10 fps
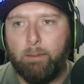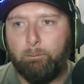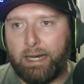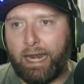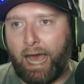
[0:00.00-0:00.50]

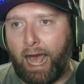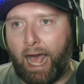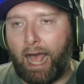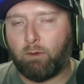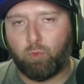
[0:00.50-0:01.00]
But
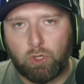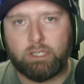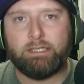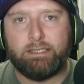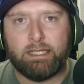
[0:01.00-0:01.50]
I
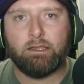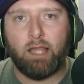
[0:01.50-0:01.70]
really did